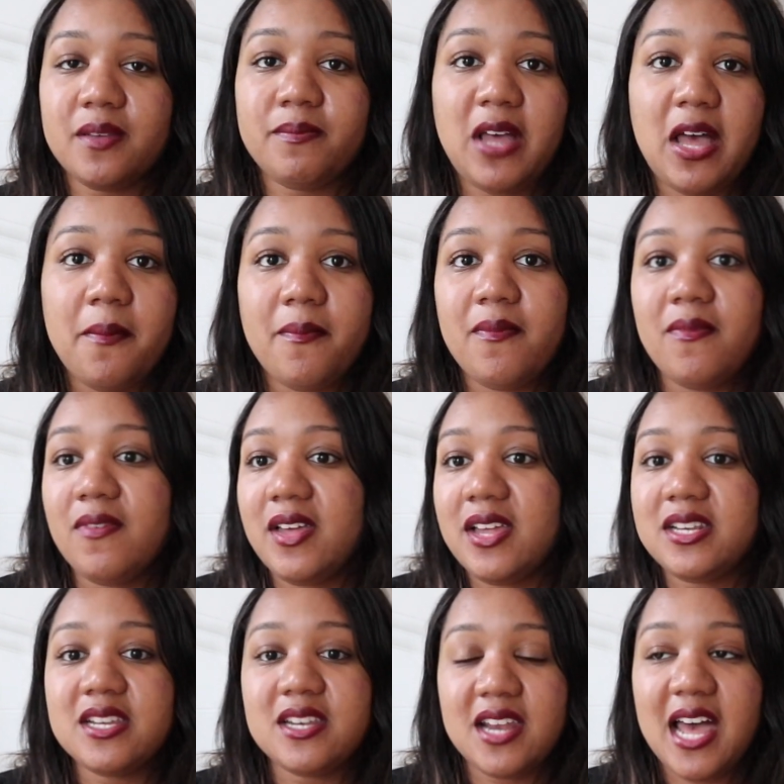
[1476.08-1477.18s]
But
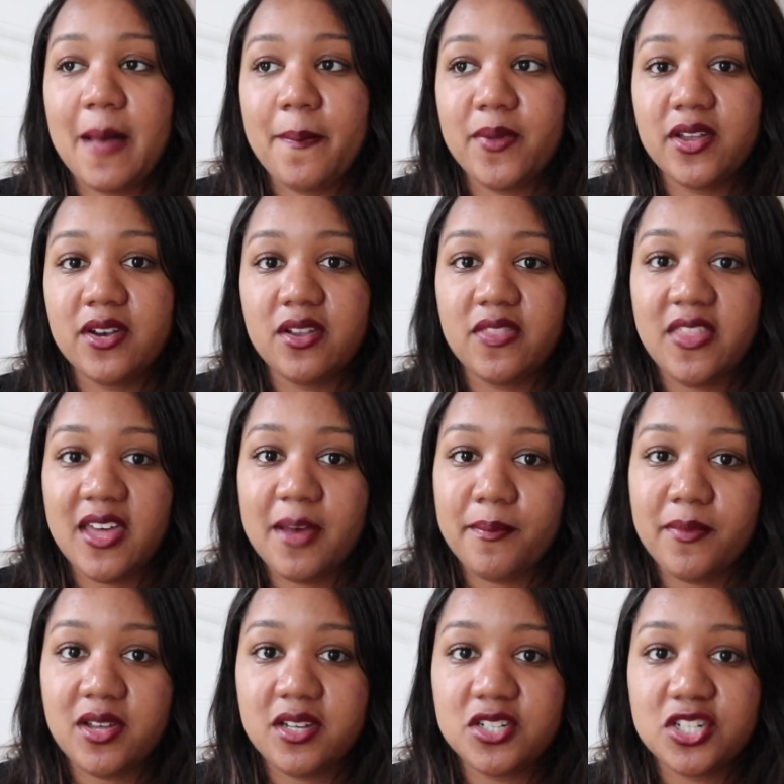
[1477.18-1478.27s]
it didn't happen that
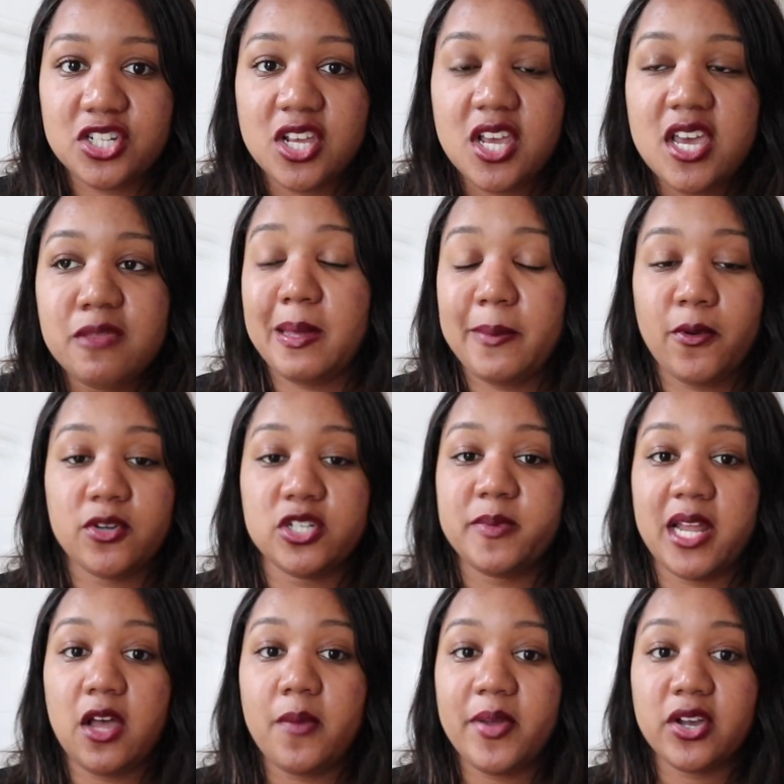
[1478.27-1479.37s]
much. People would
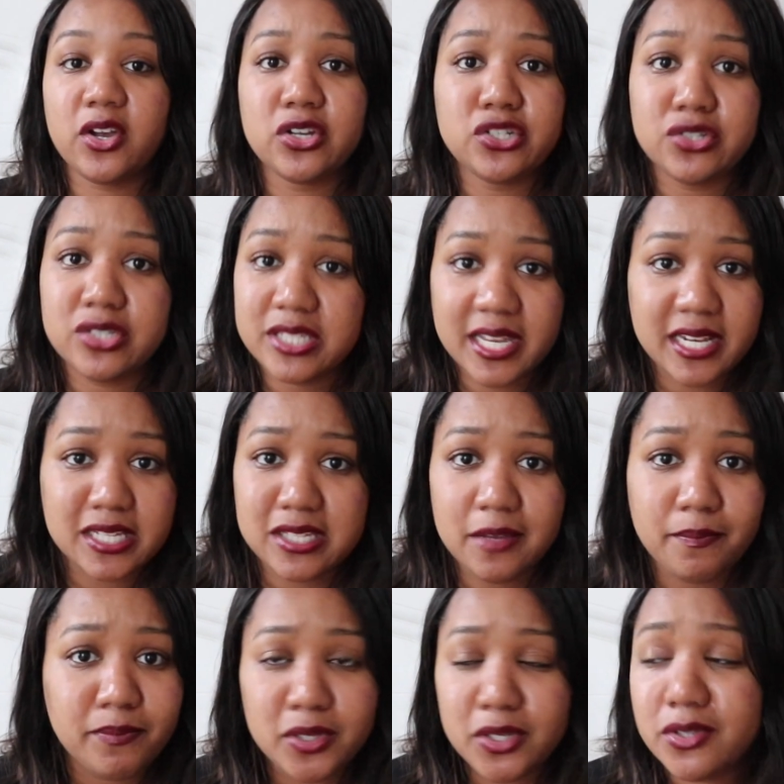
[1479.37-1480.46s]
just be like, oh my gosh, your skin is
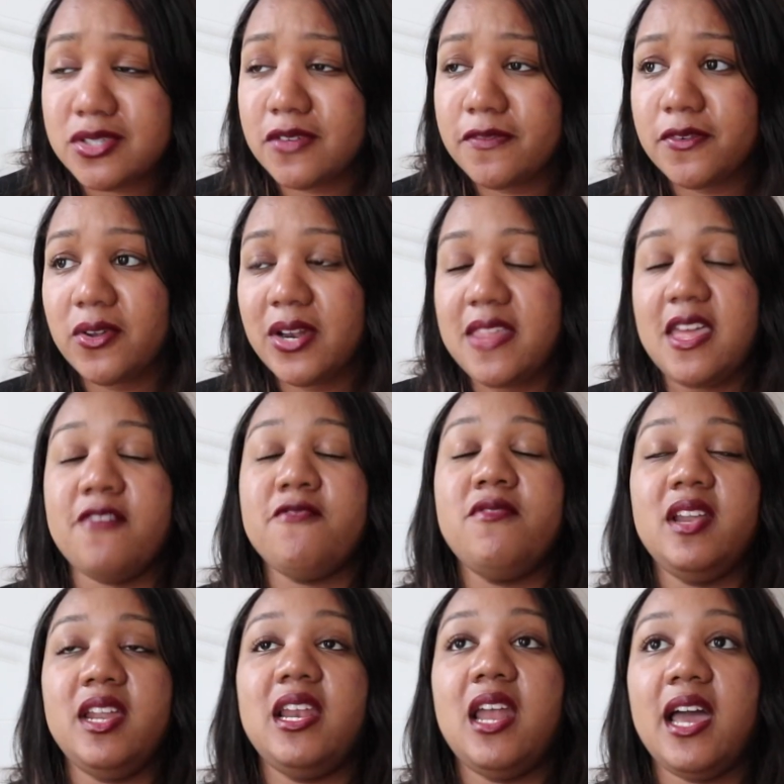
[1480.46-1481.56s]
so beautiful. Like, they
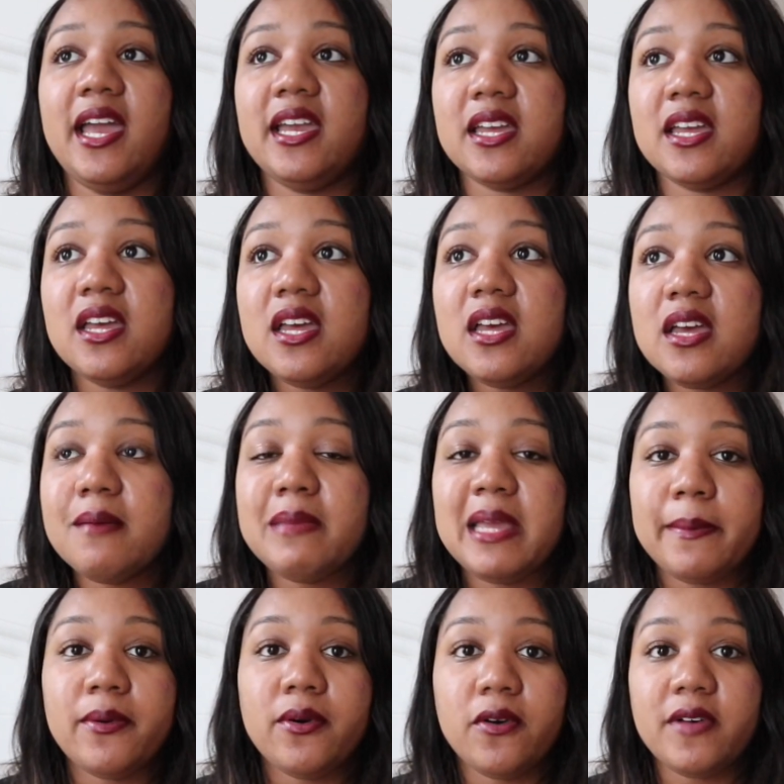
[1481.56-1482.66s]
really like
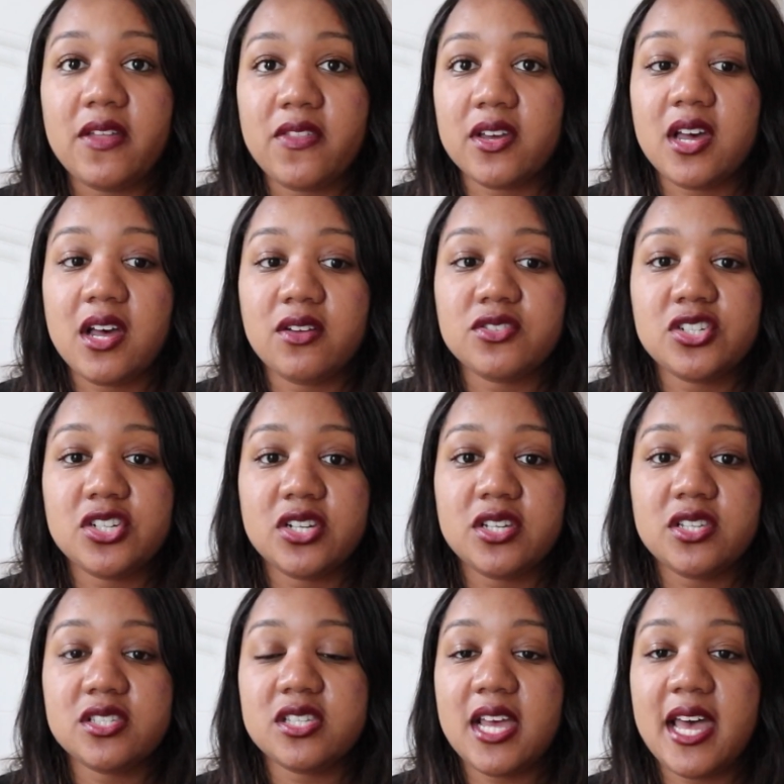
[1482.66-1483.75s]
people of other
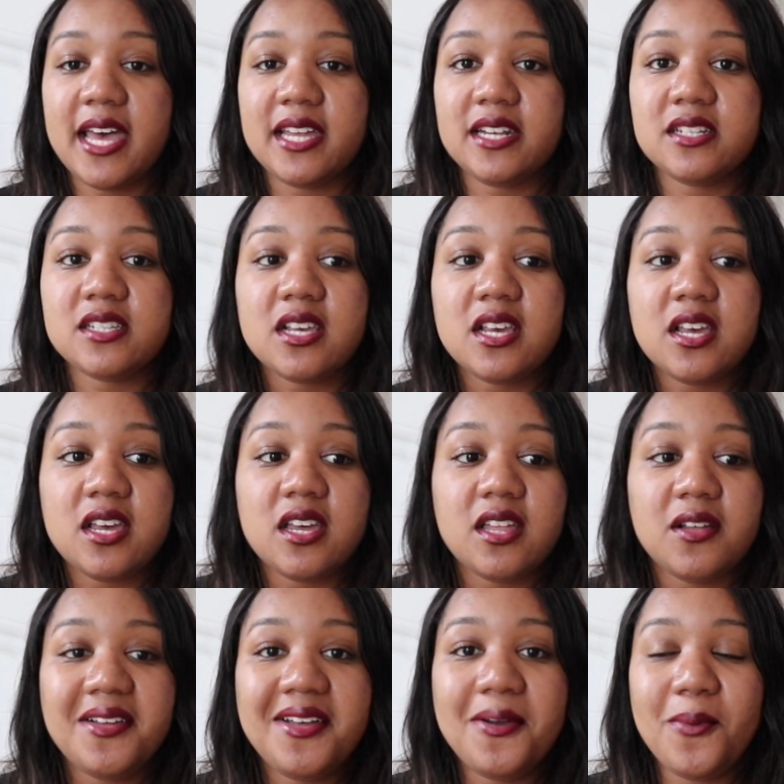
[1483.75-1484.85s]
cultures. And
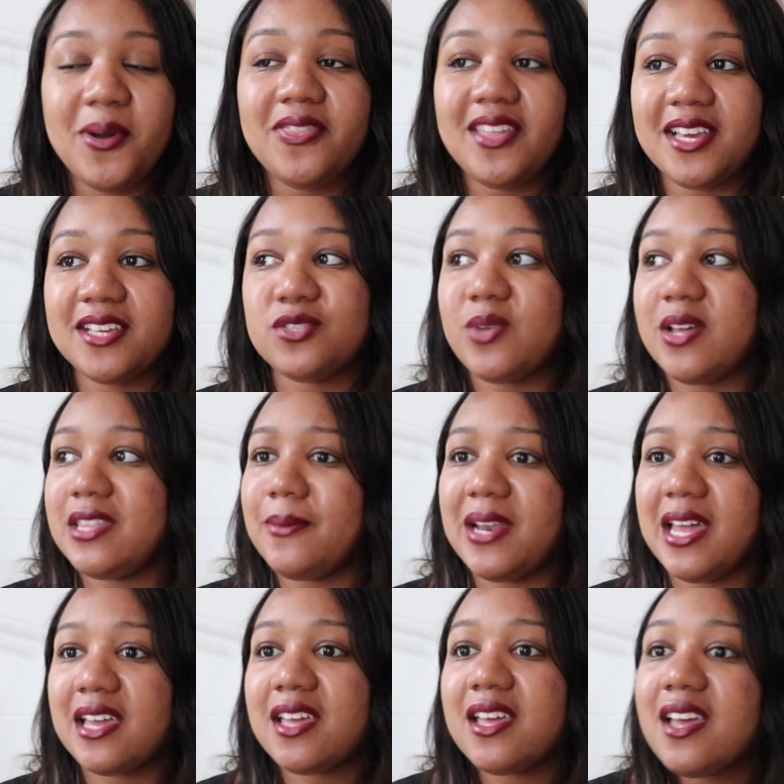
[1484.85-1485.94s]
one thing as well, they were
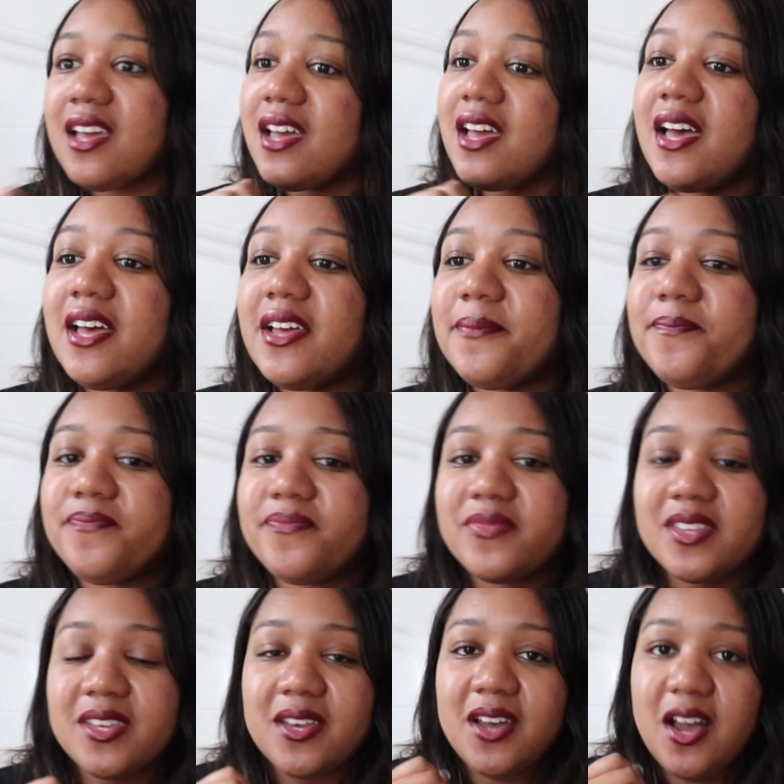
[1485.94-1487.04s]
like,
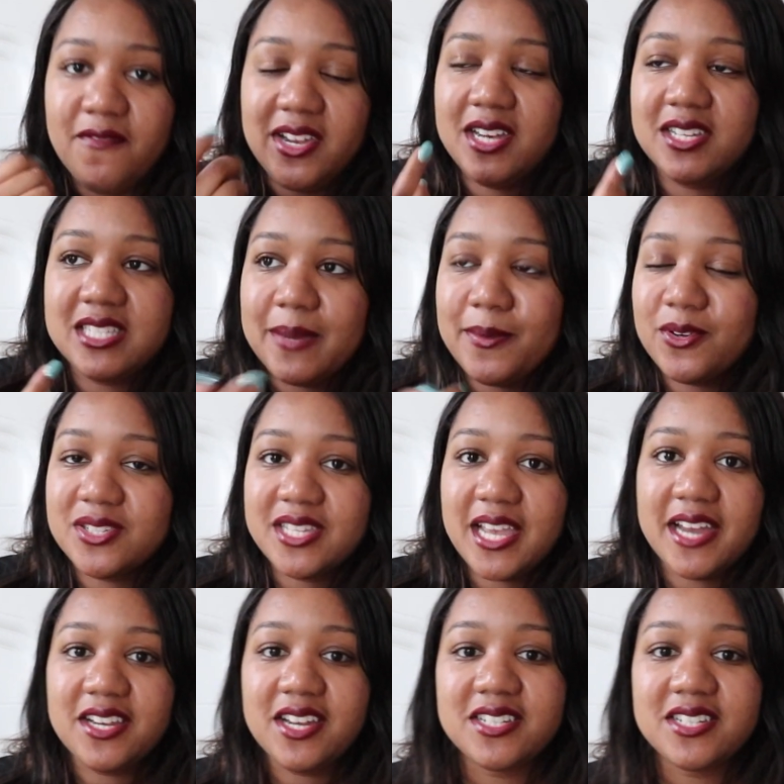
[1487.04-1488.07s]
can't really understand what you're saying.